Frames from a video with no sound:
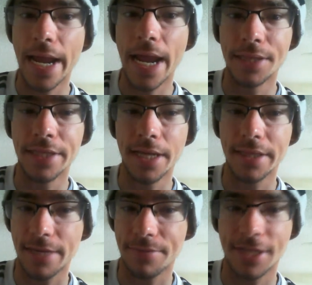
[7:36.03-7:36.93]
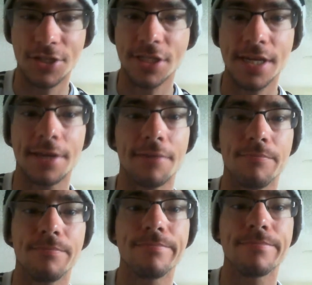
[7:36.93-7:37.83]
And then they
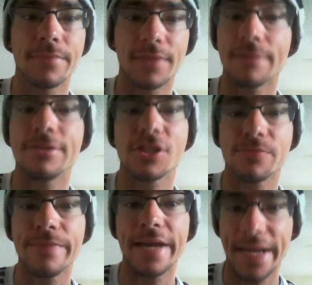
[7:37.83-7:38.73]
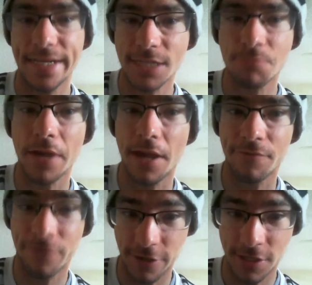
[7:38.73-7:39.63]
just may
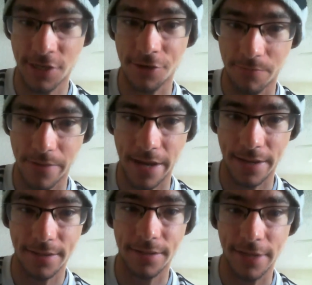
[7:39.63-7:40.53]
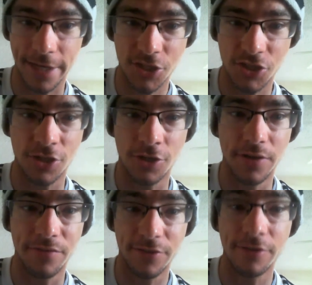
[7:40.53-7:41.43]
spend for a center back next year
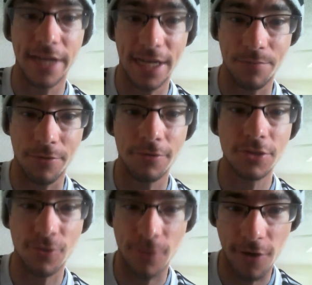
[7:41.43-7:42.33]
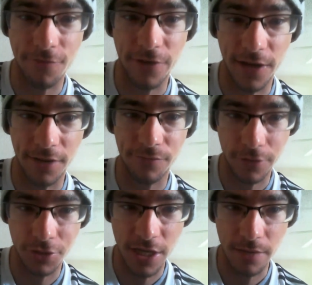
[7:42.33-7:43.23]
if they're able to qualify for
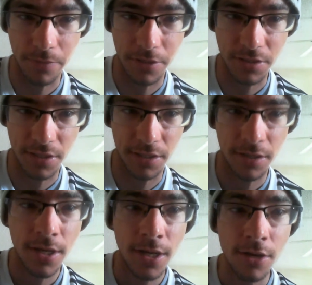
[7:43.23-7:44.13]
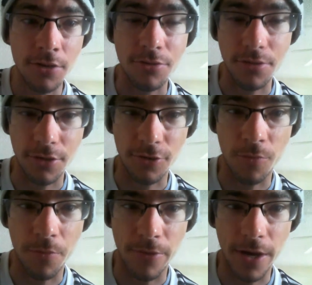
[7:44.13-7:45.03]
the Champions League through the
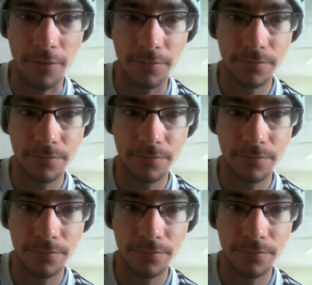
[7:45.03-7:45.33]
Europa route.